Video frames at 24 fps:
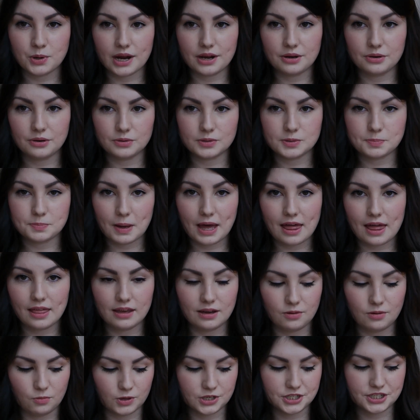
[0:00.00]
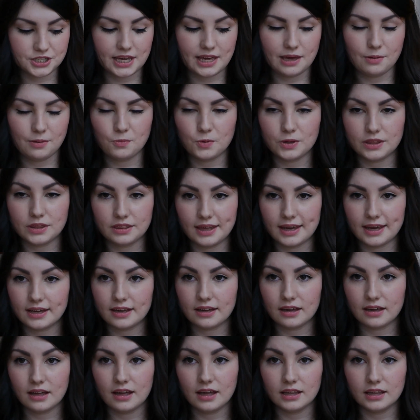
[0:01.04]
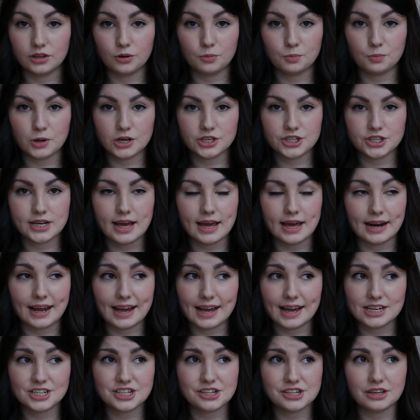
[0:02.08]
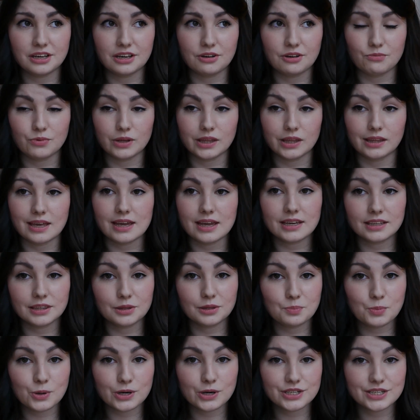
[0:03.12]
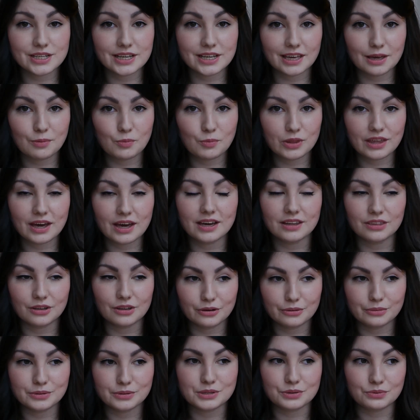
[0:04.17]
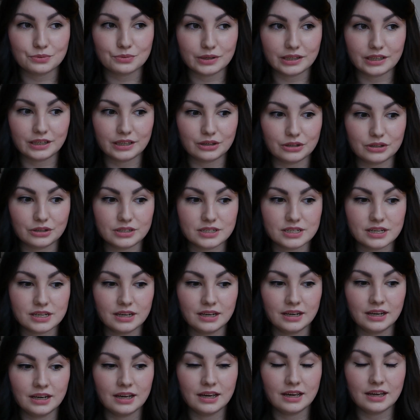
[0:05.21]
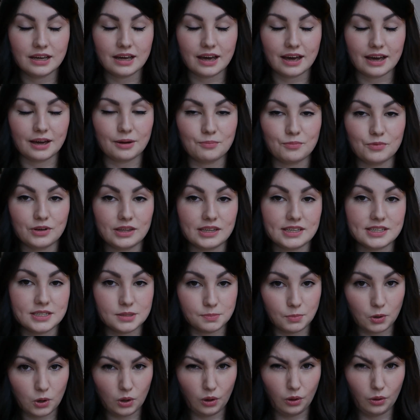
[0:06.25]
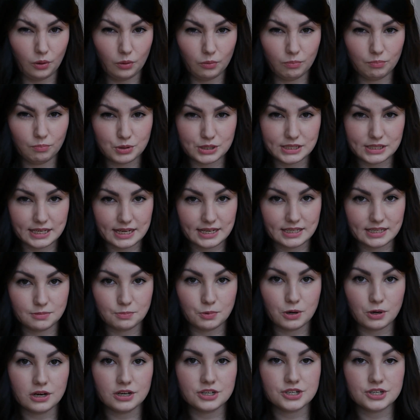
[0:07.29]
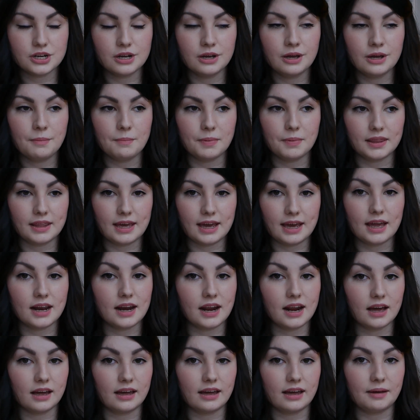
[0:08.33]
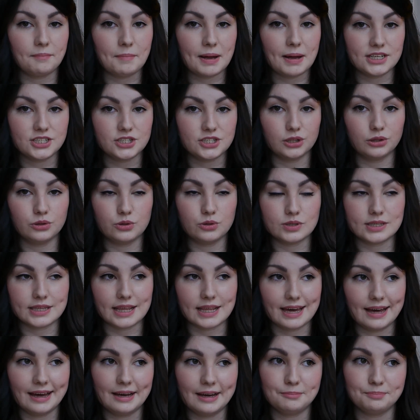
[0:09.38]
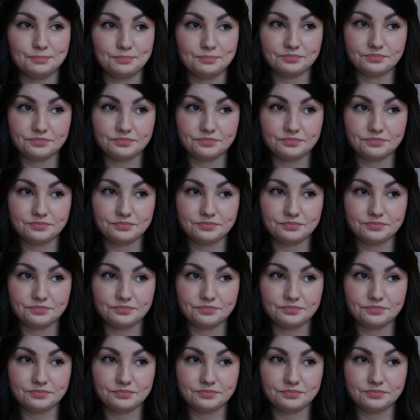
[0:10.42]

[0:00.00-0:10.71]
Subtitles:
Brows palette which came with like a little brush in it, and I actually really liked the brush that came with it. I thought it was a really good, really small, precise brush, but then I managed to lose that,